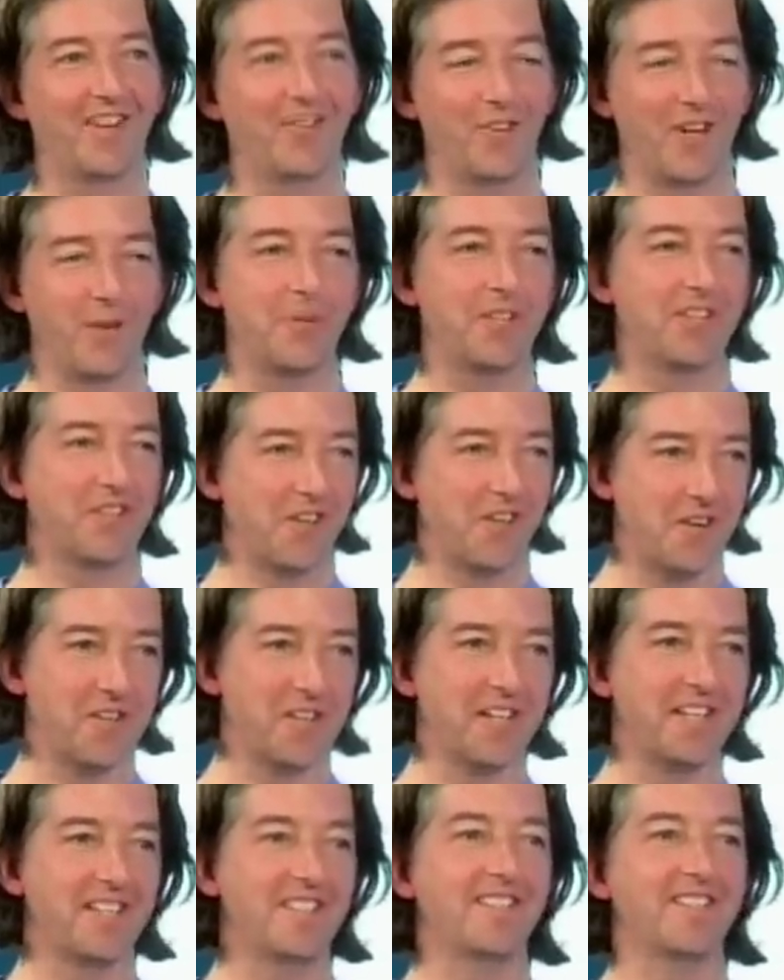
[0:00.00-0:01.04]
Well, I went to
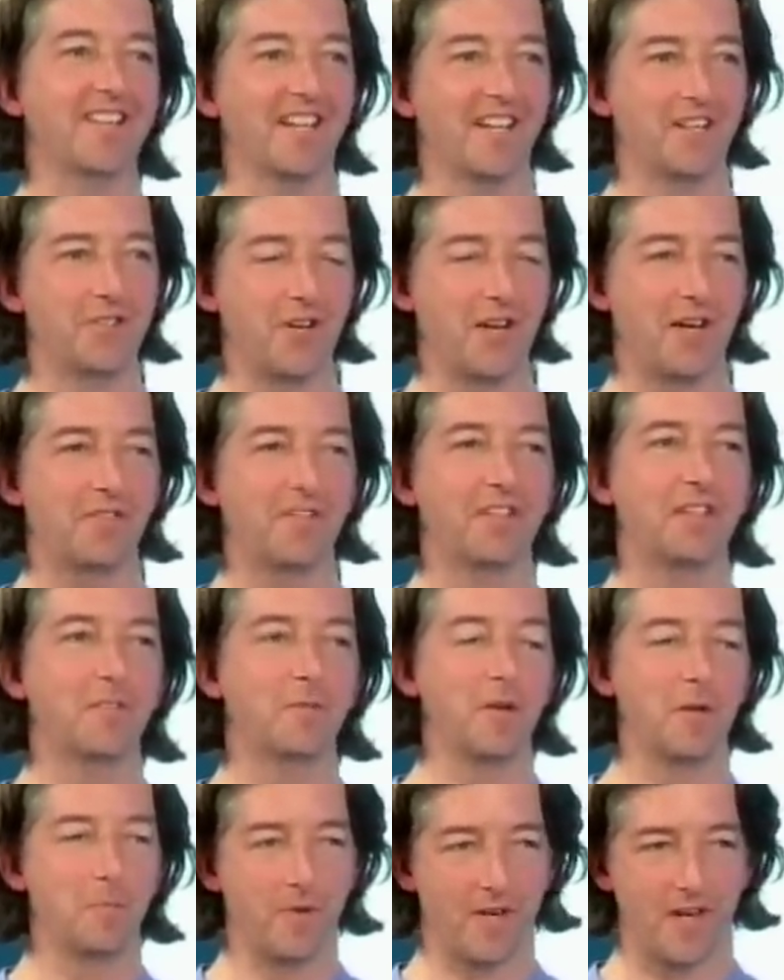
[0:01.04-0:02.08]
college. I traveled a little
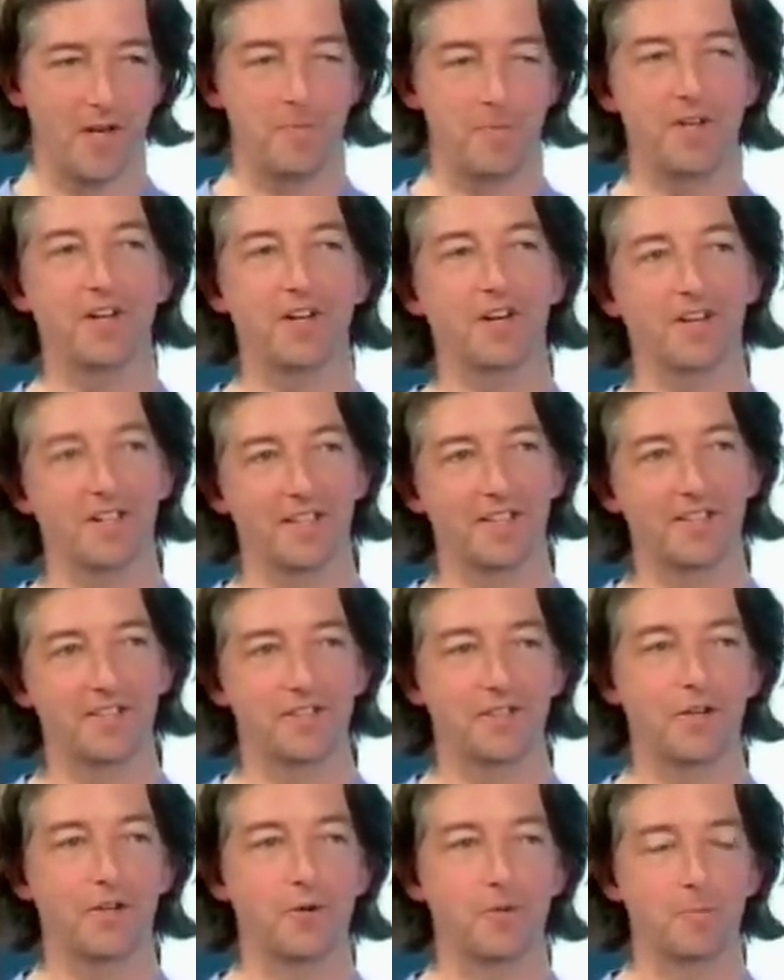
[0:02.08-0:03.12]
bit, but I'm here. This is
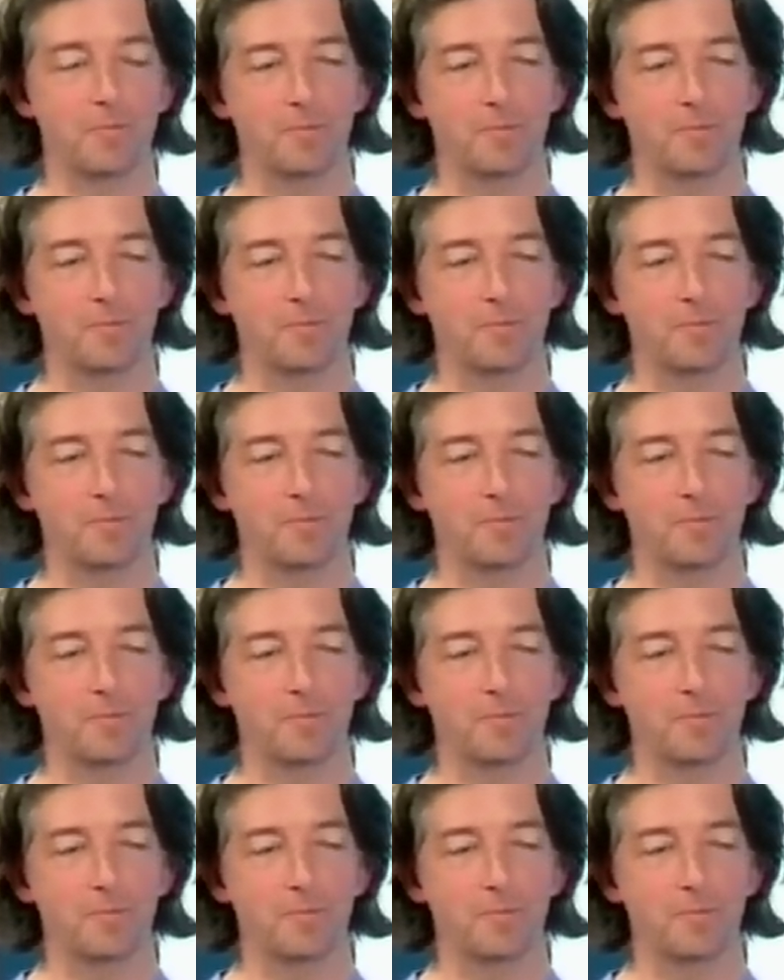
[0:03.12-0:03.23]
home.